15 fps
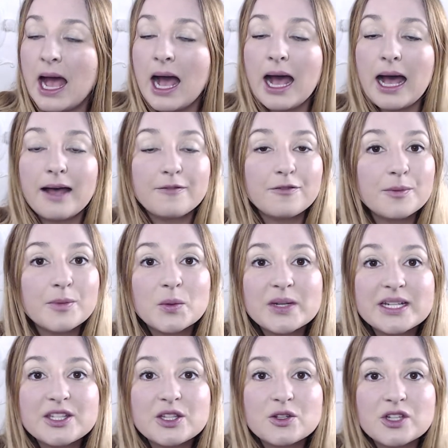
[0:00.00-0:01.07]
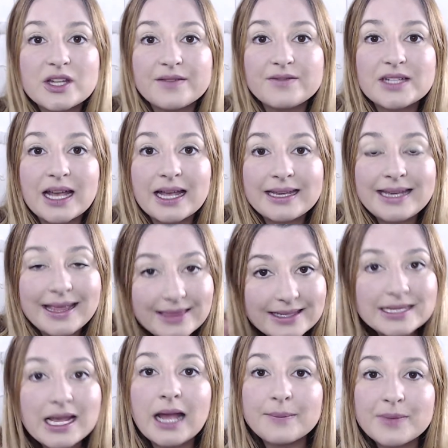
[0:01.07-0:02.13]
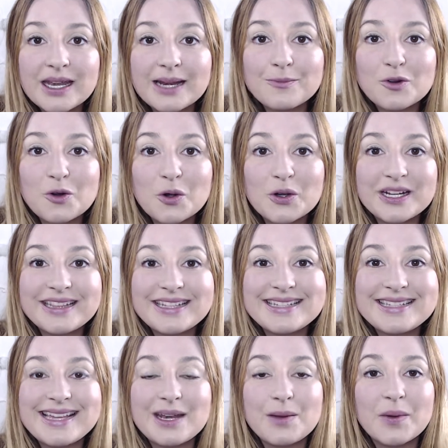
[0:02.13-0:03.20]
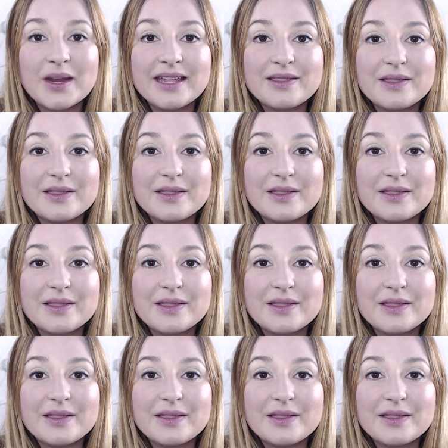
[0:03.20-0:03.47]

Uh, from the research I've done at the time that I'm recording this anyway,